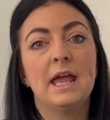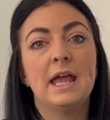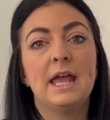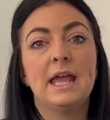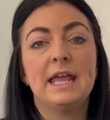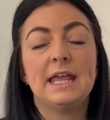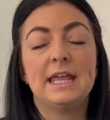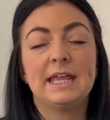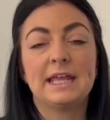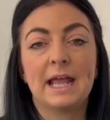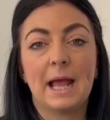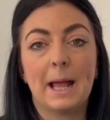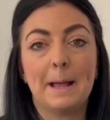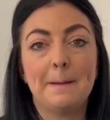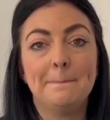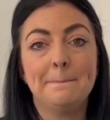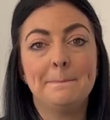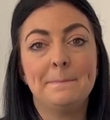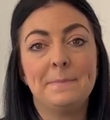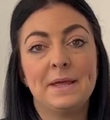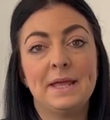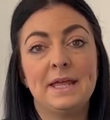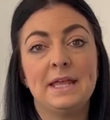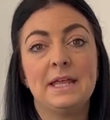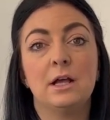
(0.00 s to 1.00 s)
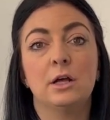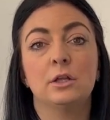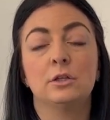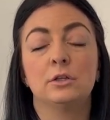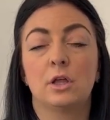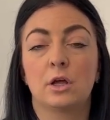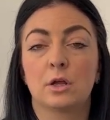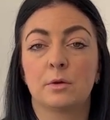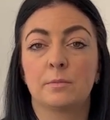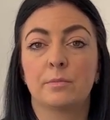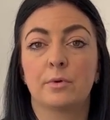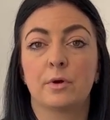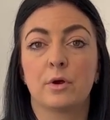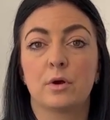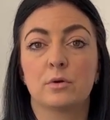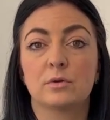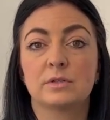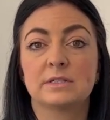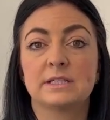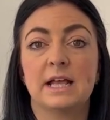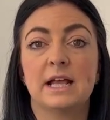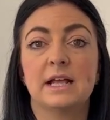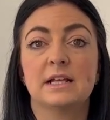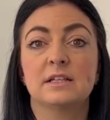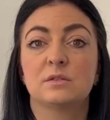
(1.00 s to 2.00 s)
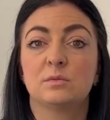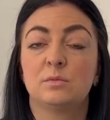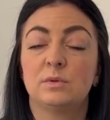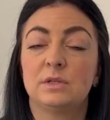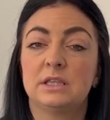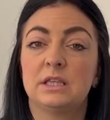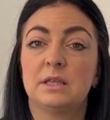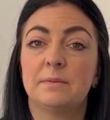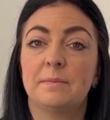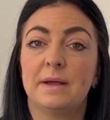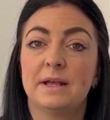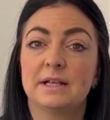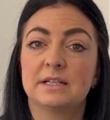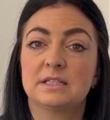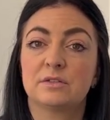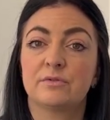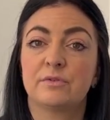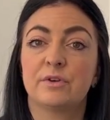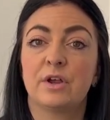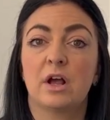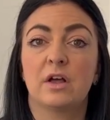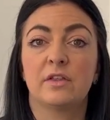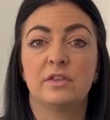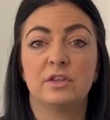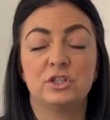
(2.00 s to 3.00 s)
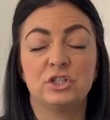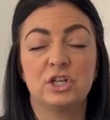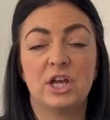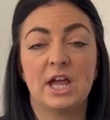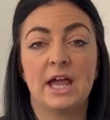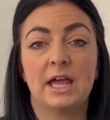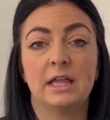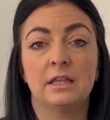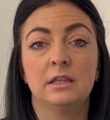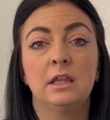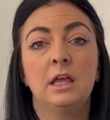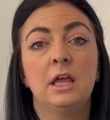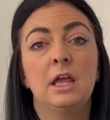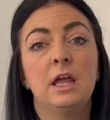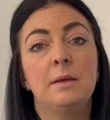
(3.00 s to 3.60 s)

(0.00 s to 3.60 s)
It can be a long process with the pessary or the gel